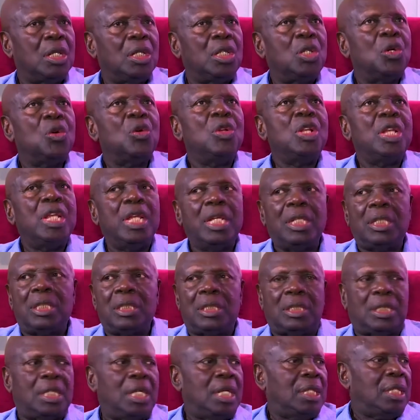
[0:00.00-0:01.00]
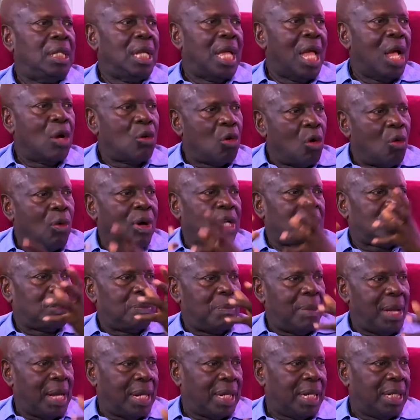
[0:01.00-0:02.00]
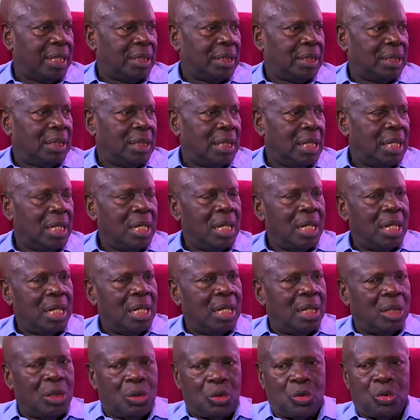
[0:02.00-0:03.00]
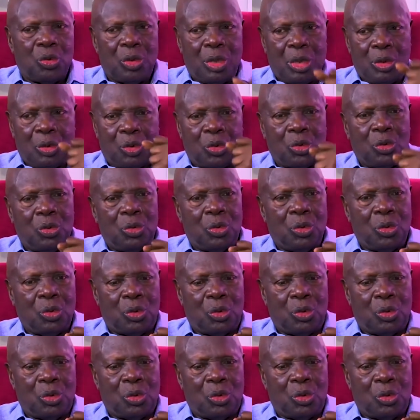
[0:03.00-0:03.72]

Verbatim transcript: You need, say, the ECOWAS market to, to,